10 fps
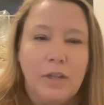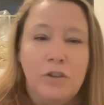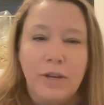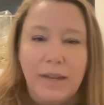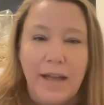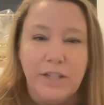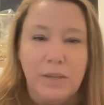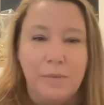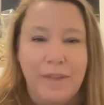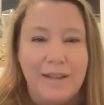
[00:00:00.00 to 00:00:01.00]
you can catch
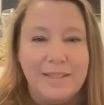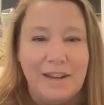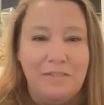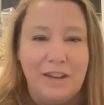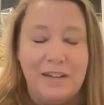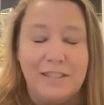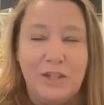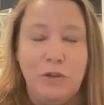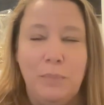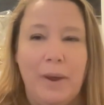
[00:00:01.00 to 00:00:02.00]
some of that stuff there
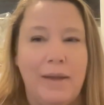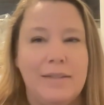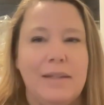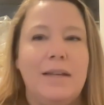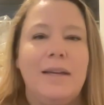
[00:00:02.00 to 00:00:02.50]
too, but